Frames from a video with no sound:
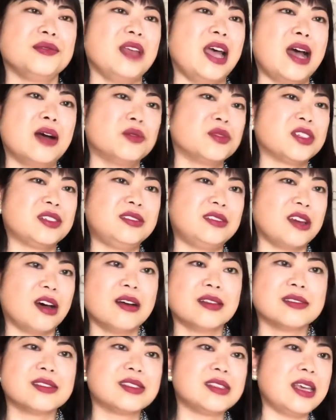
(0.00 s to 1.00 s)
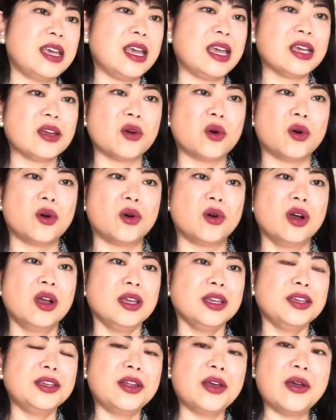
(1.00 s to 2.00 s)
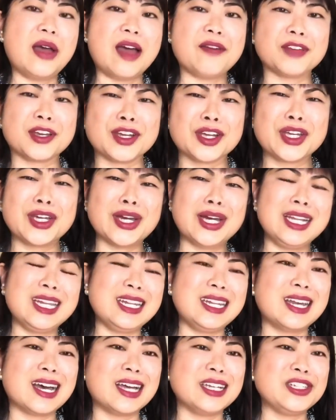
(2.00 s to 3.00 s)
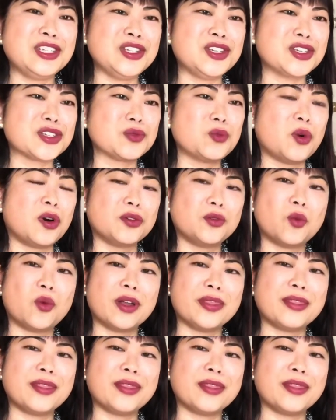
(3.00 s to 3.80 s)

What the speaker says: out dancing or, you know, having a girly night, you just want